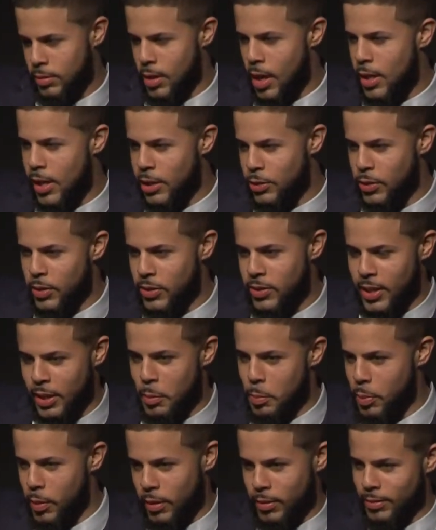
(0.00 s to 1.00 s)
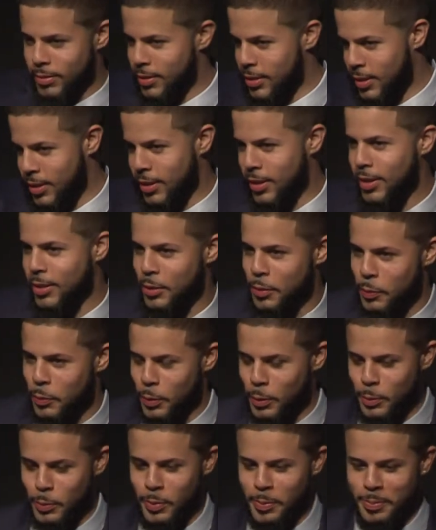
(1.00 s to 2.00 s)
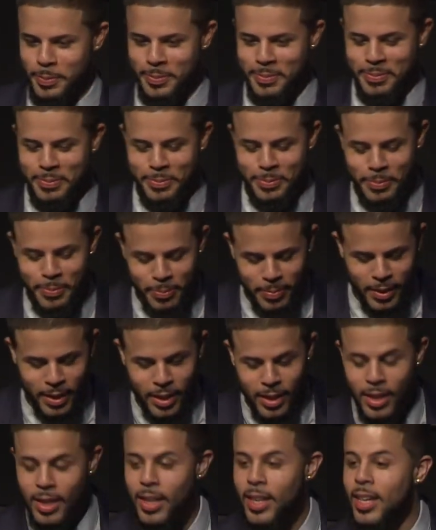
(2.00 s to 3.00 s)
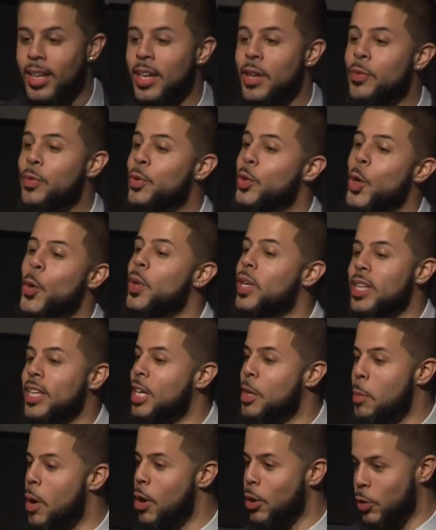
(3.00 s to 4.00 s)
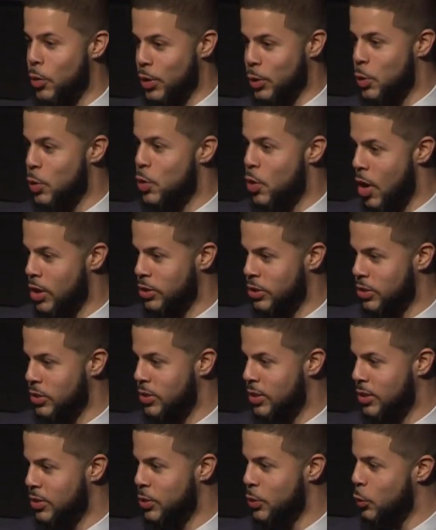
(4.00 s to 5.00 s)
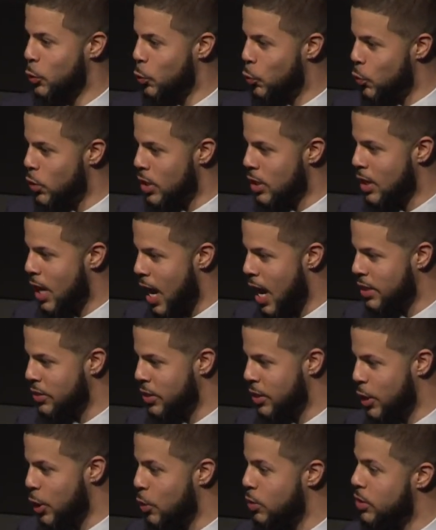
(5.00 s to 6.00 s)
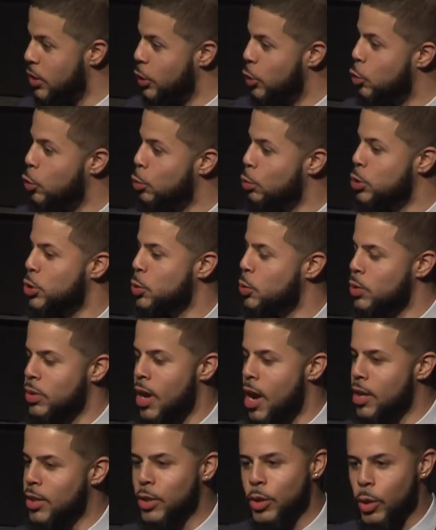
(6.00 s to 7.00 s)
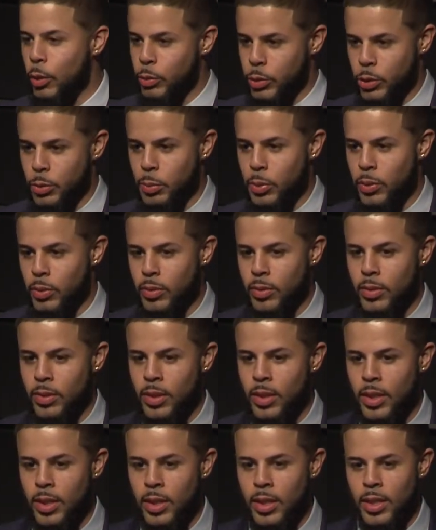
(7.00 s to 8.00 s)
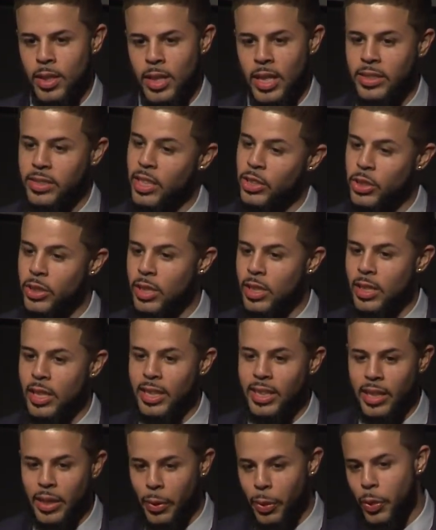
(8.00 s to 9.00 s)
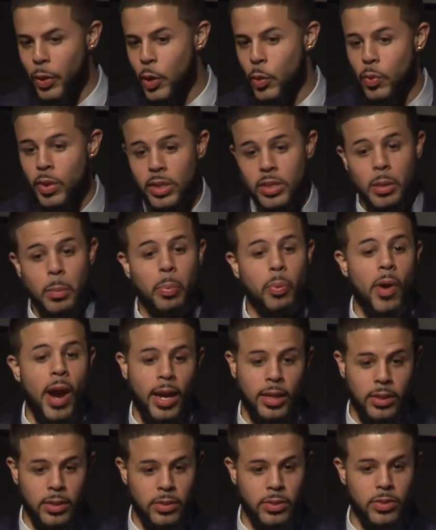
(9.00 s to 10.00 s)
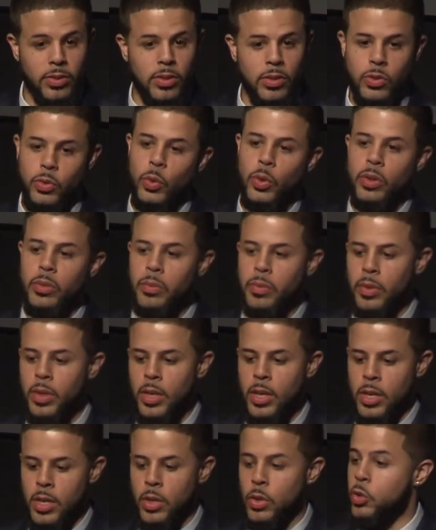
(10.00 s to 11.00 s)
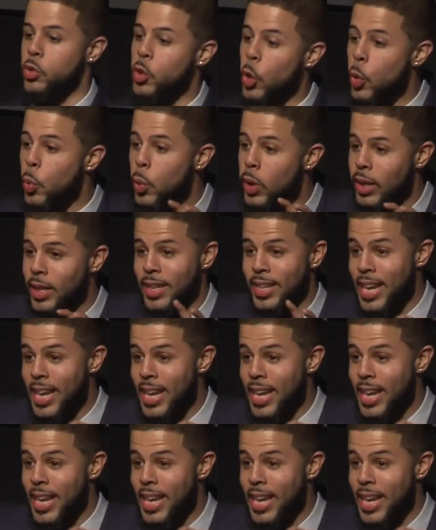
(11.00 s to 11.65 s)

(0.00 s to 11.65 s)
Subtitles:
I'll answer the second part. We'll get into the first one. If you know anything about critical consciousness, you realize that there is a crucial non-negotiable, essentially linking theory to practice, the sort of so what,